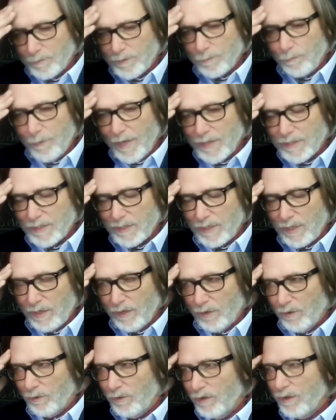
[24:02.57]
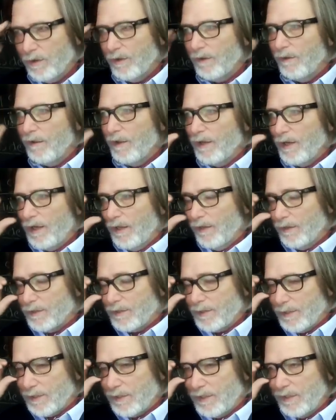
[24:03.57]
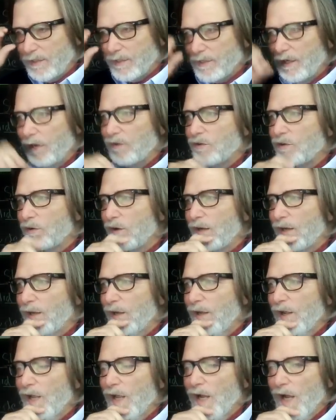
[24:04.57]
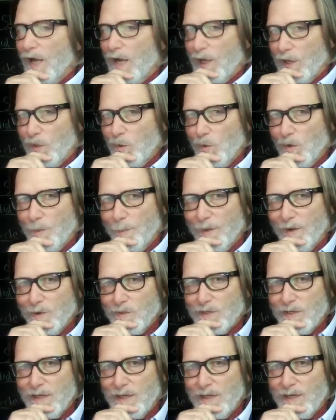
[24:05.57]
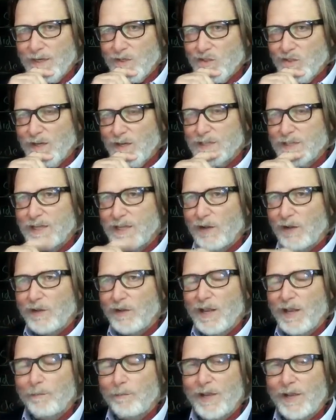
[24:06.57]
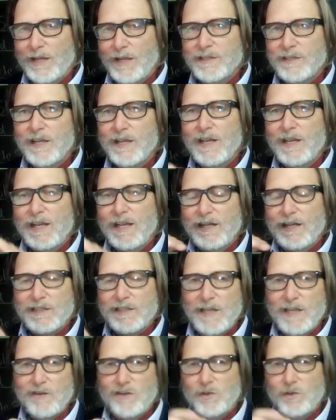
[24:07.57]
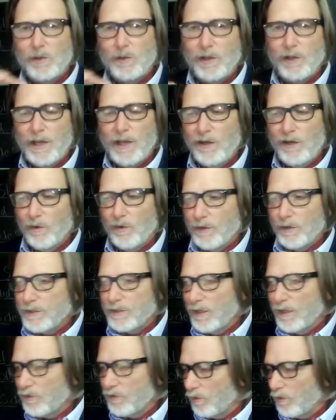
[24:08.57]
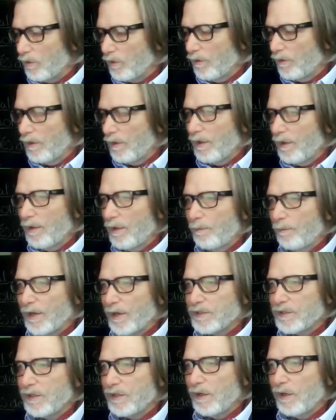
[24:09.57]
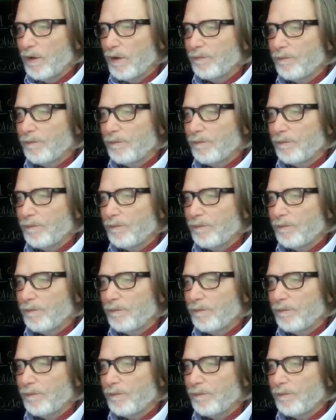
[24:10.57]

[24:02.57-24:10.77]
Mexico in the 16th century, who were mounting genocidal campaigns in central and north central Mexico.